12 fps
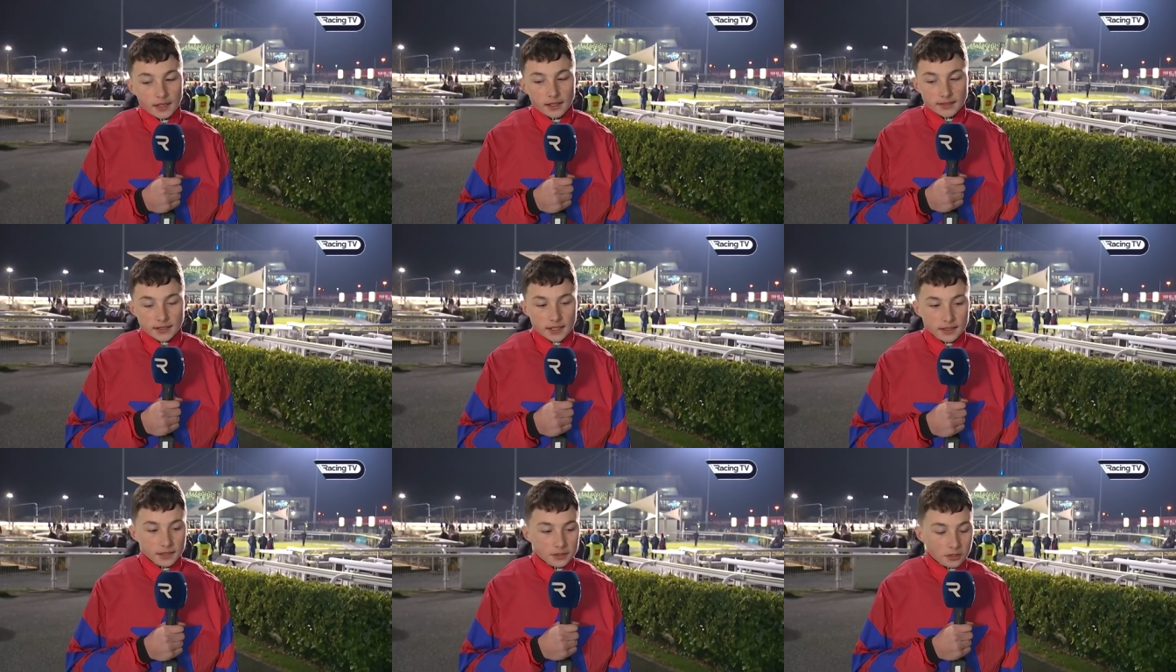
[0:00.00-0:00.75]
Yeah,
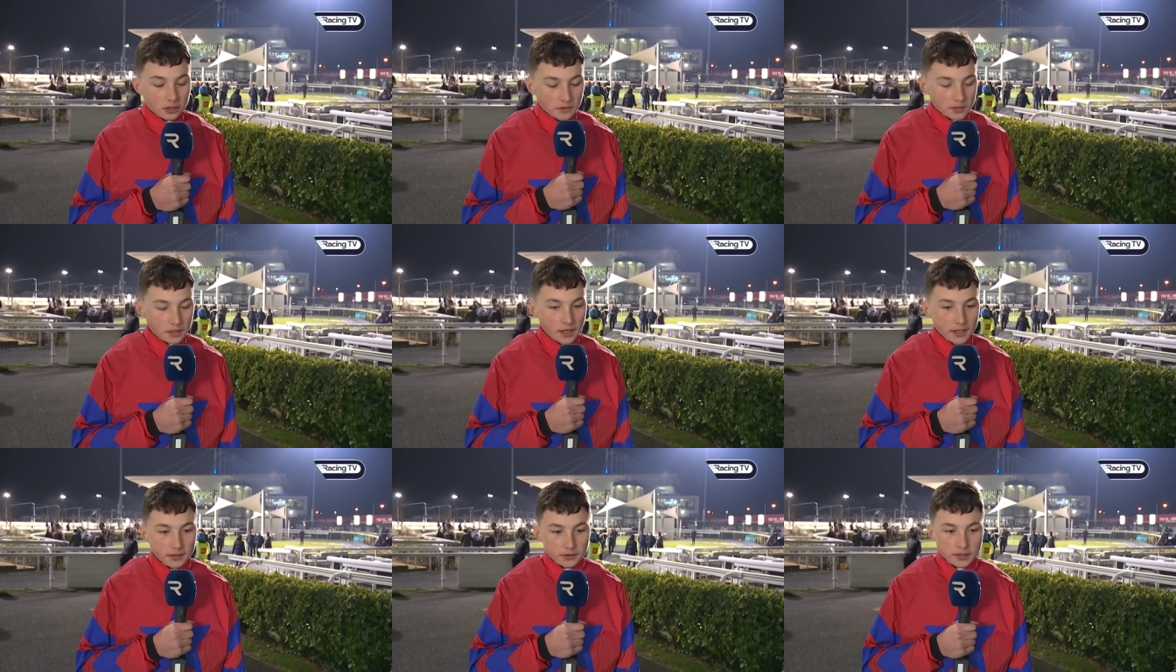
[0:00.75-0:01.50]
exactly. Joseph is
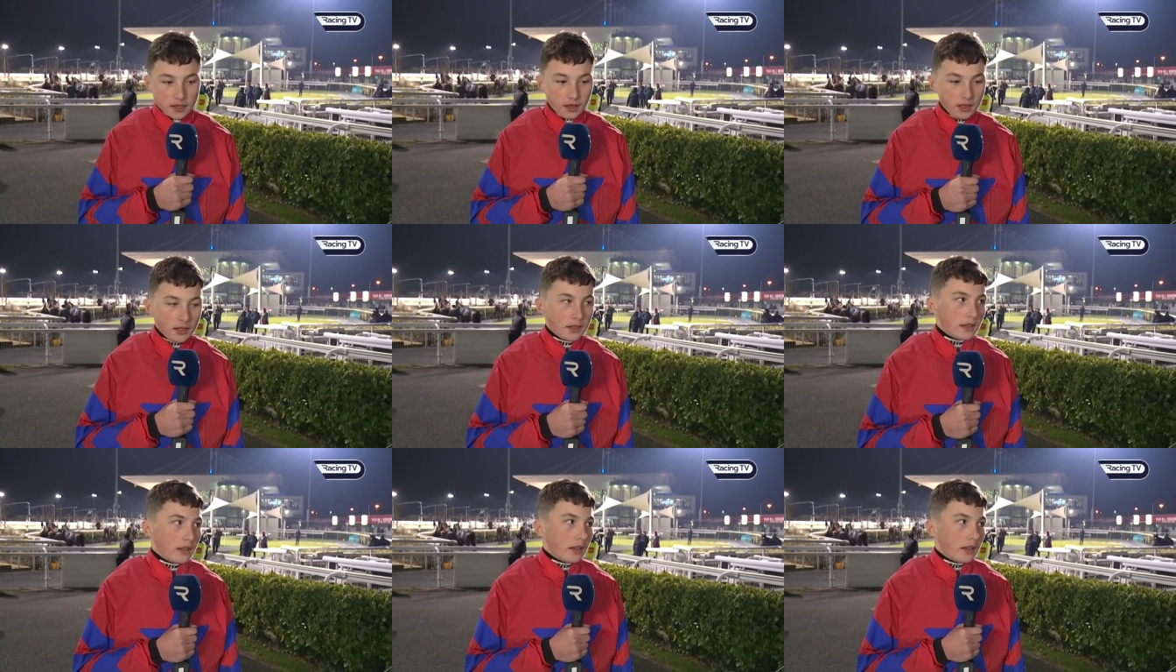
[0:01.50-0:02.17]
great to us all.